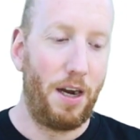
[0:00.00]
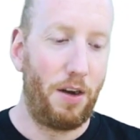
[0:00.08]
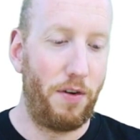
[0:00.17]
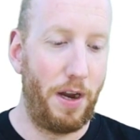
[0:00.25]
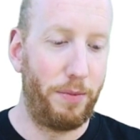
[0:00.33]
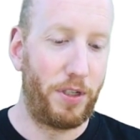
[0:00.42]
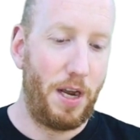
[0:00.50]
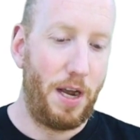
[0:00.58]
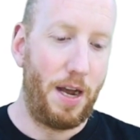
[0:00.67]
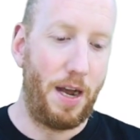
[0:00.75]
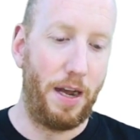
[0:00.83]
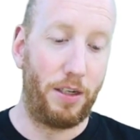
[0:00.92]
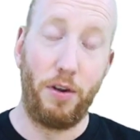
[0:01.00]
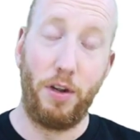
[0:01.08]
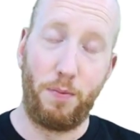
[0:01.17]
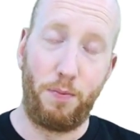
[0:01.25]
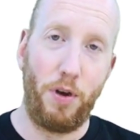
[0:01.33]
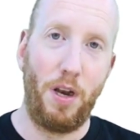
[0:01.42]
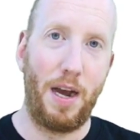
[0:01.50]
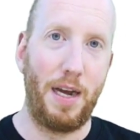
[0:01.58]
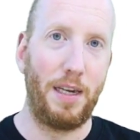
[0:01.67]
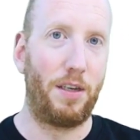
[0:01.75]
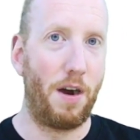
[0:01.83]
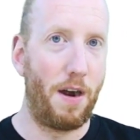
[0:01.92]
grams, so it's a pretty
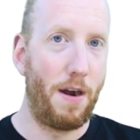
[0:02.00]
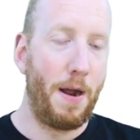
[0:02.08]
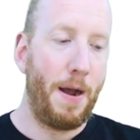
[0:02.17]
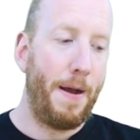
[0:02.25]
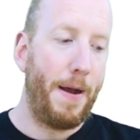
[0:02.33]
light car.